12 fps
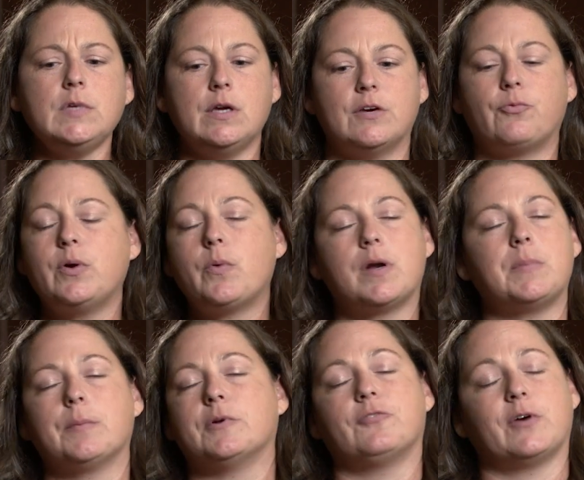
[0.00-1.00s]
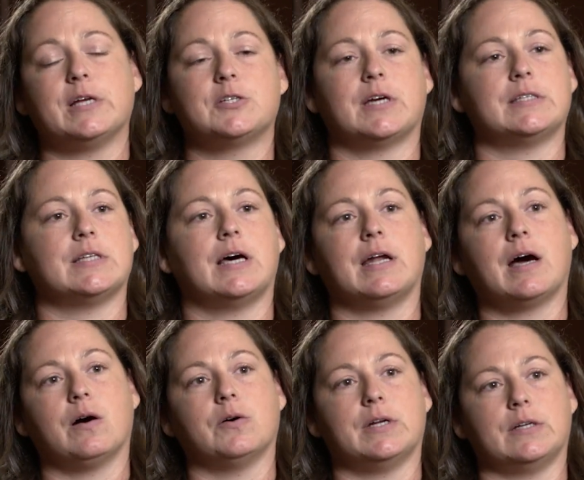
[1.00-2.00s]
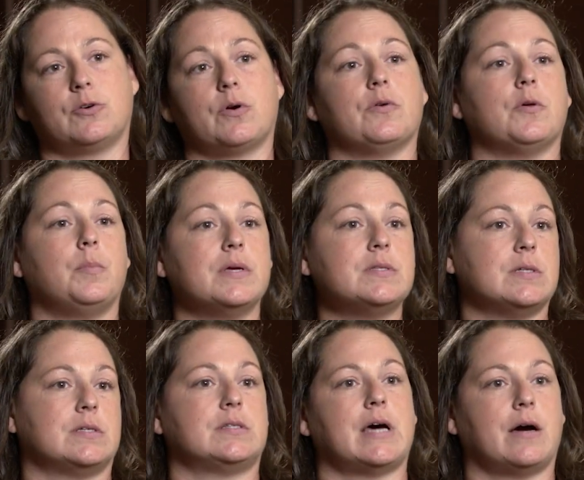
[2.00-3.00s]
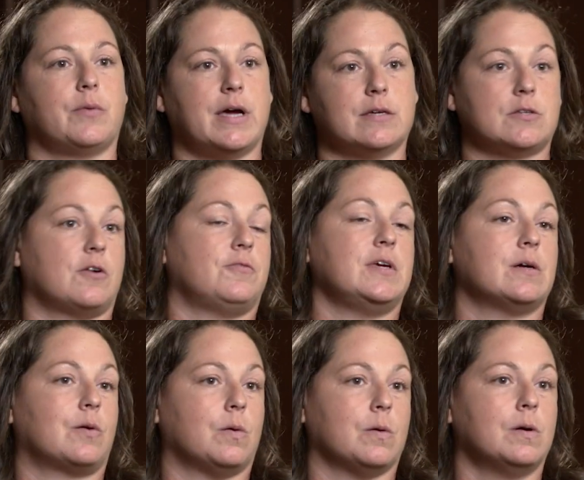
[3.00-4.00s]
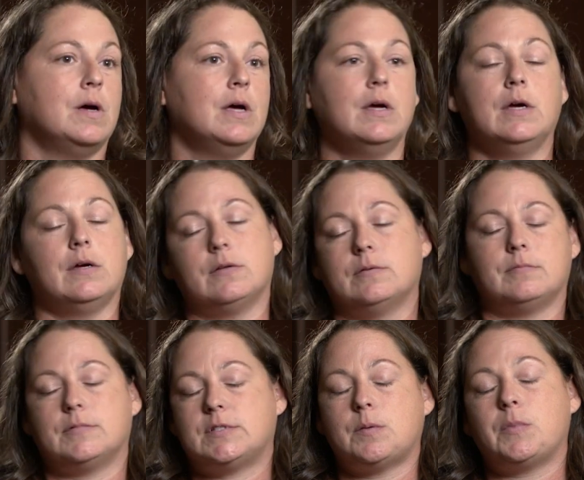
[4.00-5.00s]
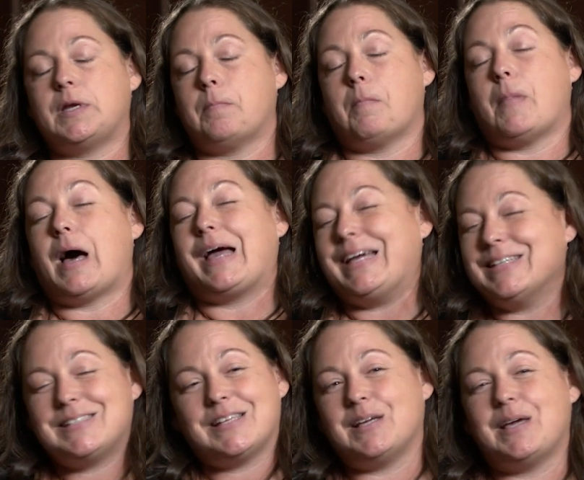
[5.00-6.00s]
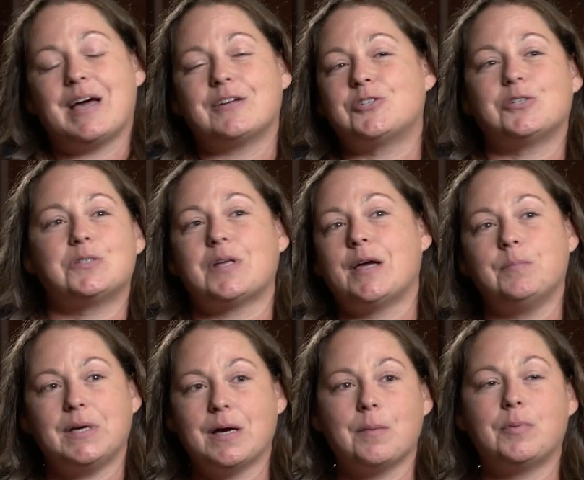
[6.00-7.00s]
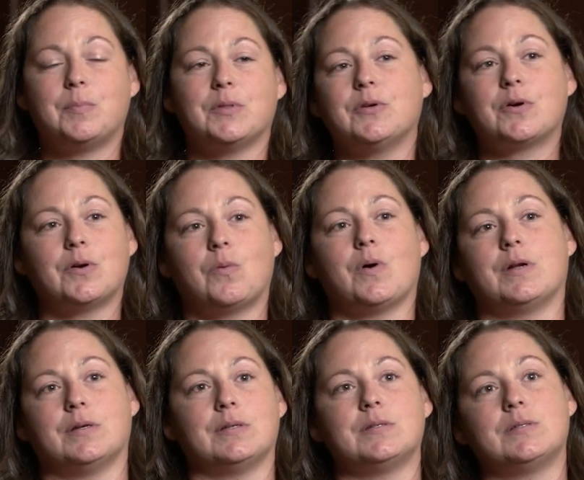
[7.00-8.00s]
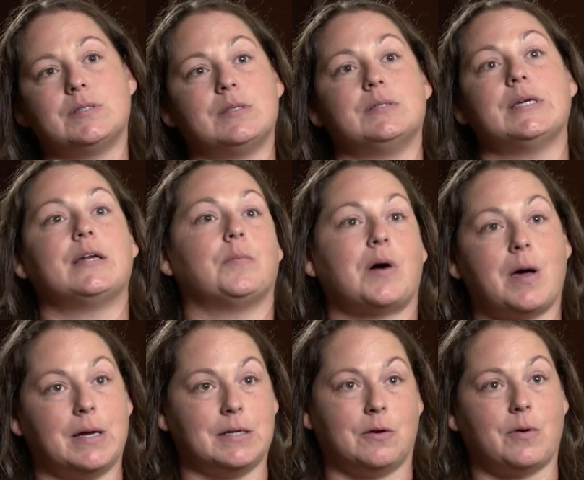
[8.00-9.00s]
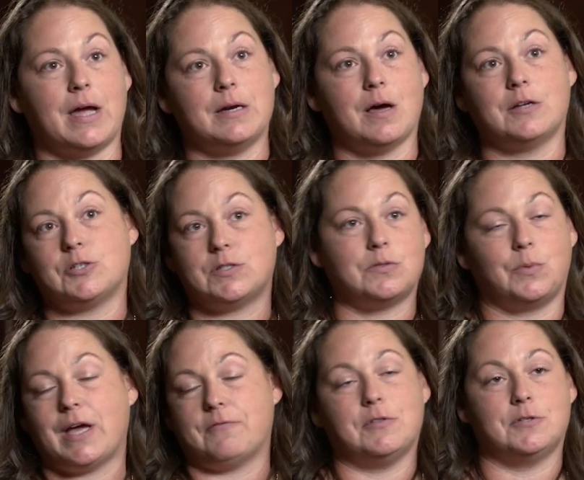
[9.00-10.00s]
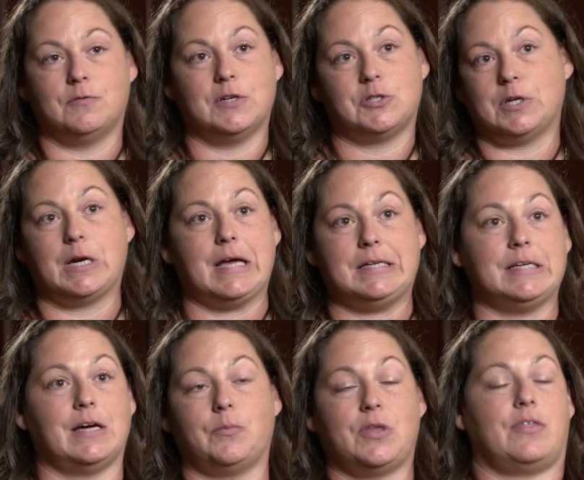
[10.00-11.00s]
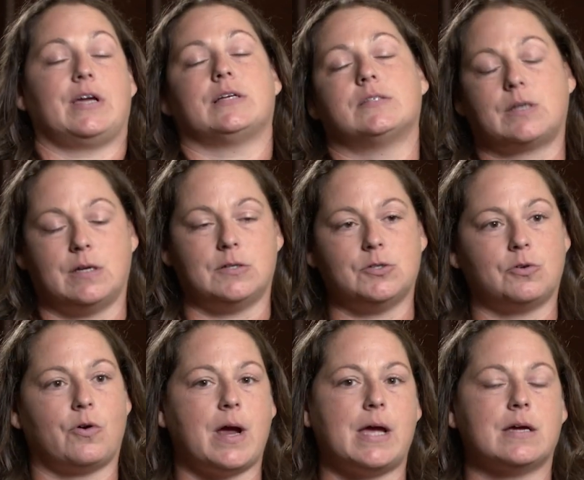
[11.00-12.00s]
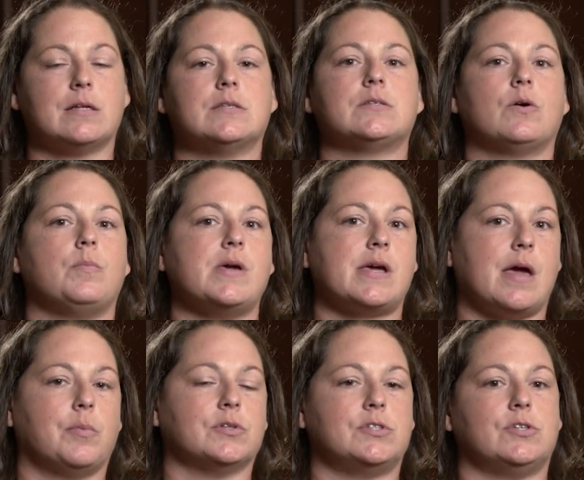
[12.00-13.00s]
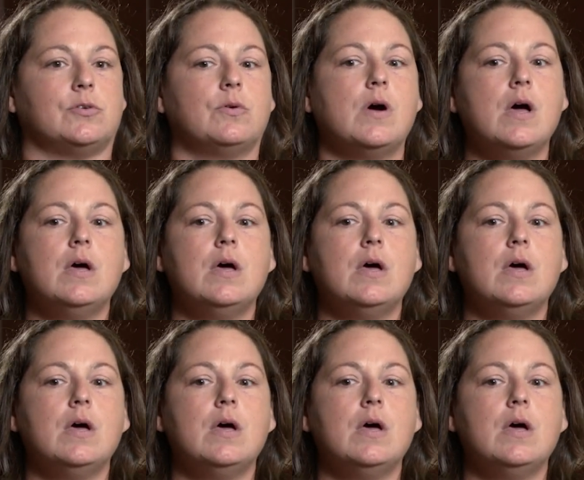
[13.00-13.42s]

if we want to be able to franchise that out and grow the business that way as our vehicle, somebody might say, yeah, sure, sign me up, but they're going to want to see the data behind it, right? Not just we have this vision and idea and we think it's going to do great. And so being able to,